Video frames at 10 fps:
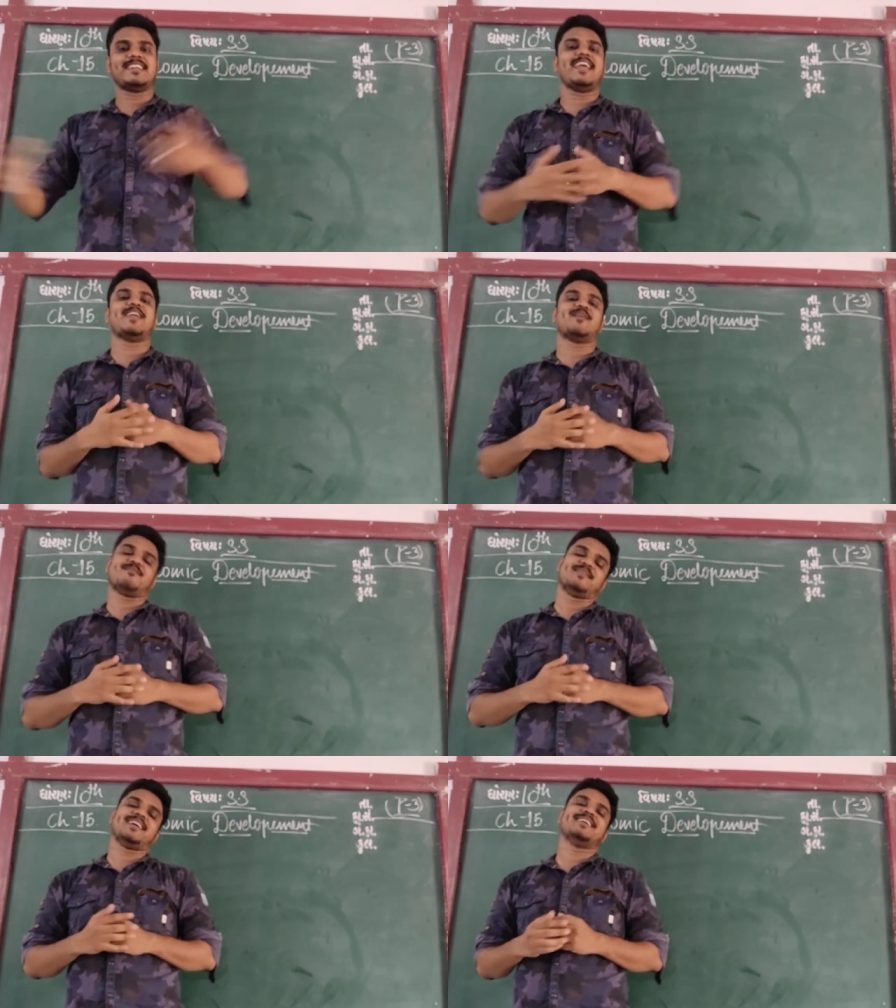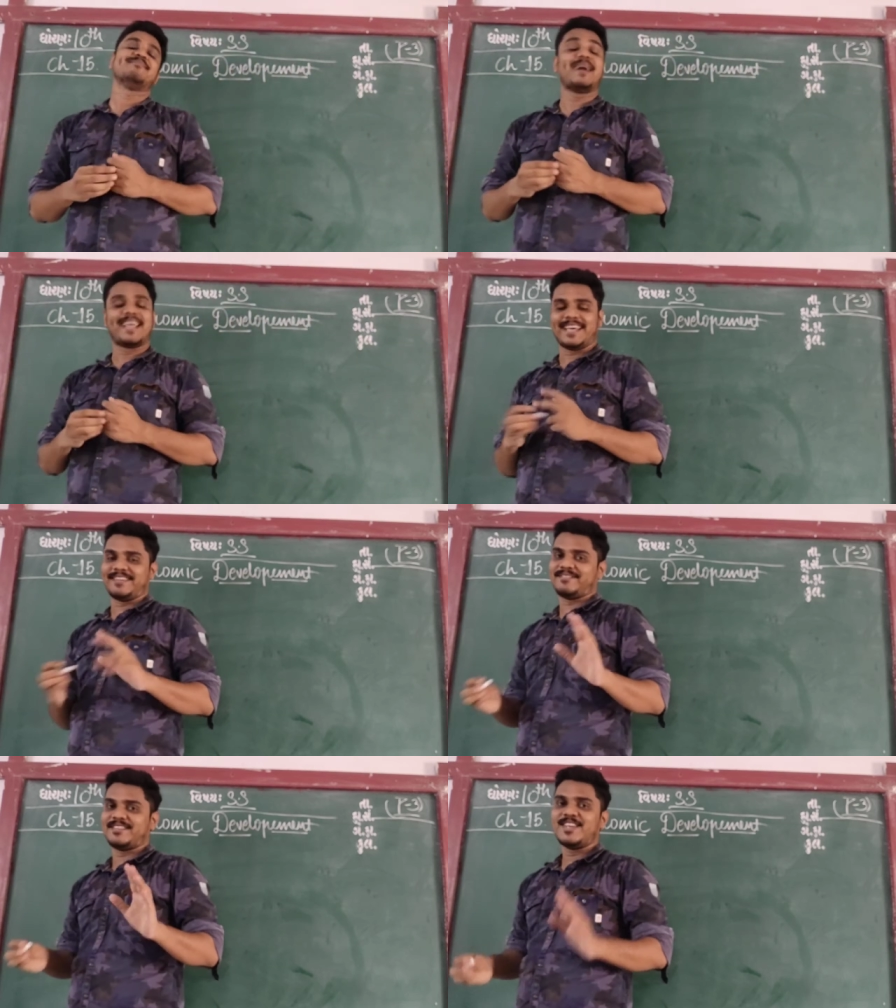country and of my
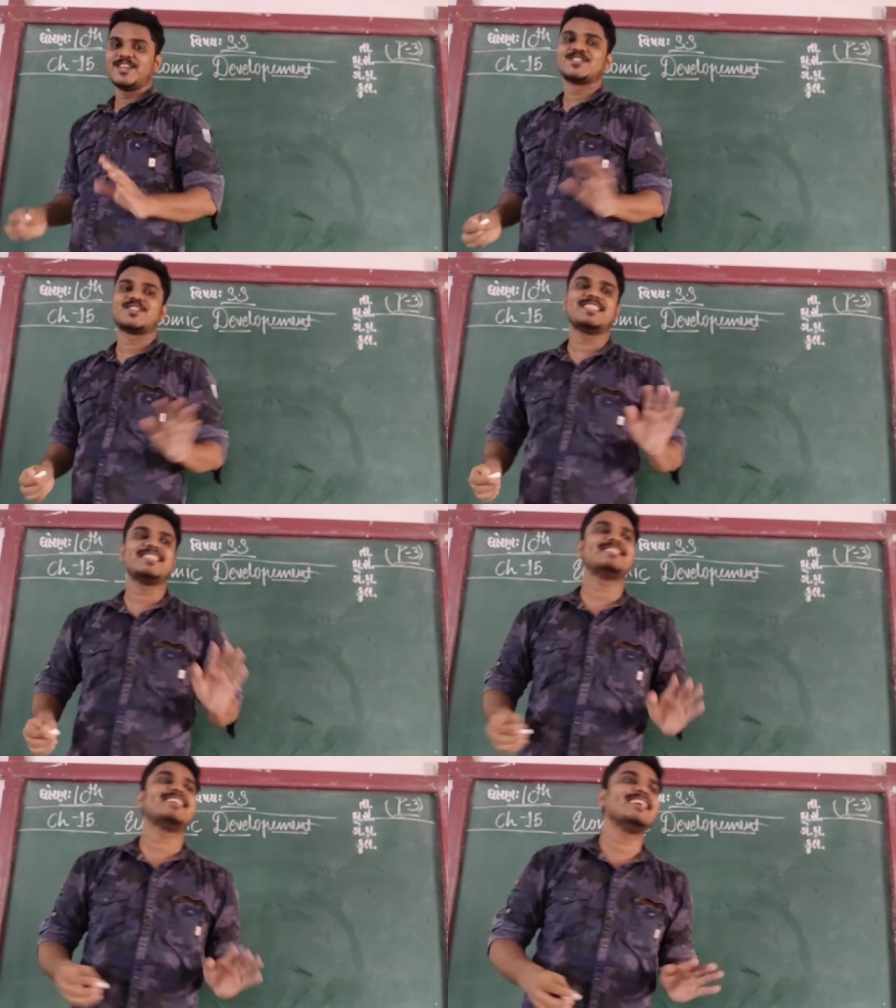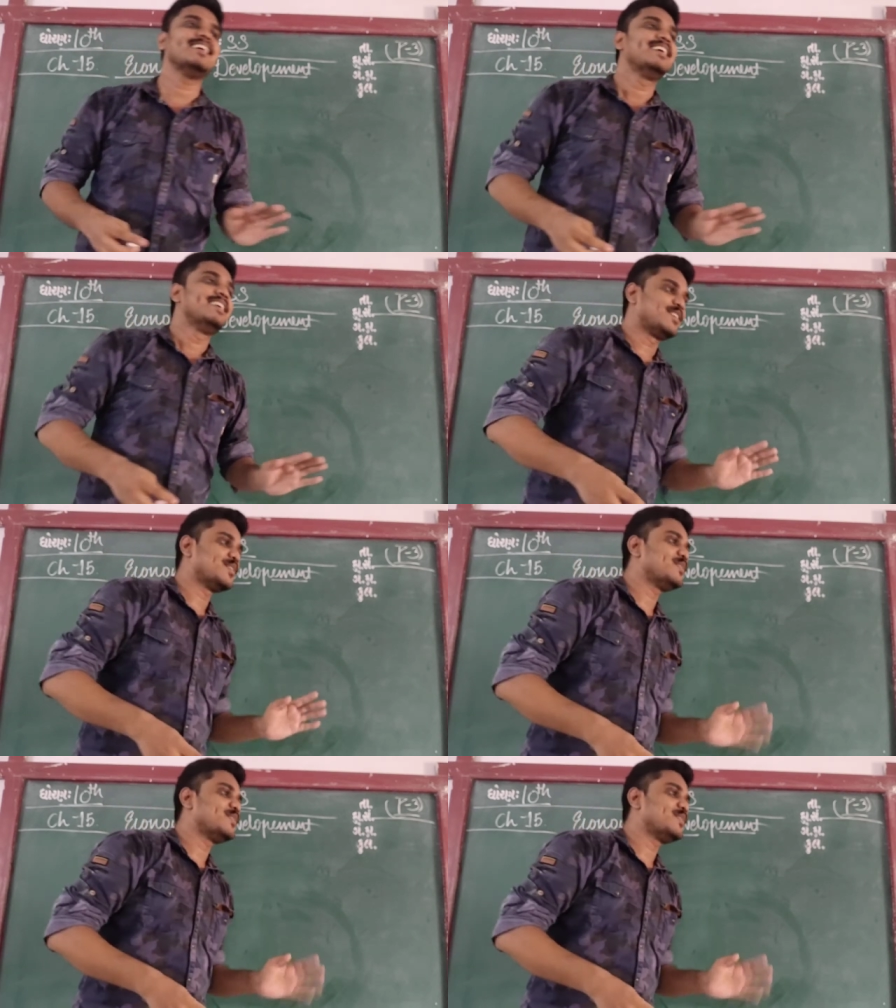life. So this is the,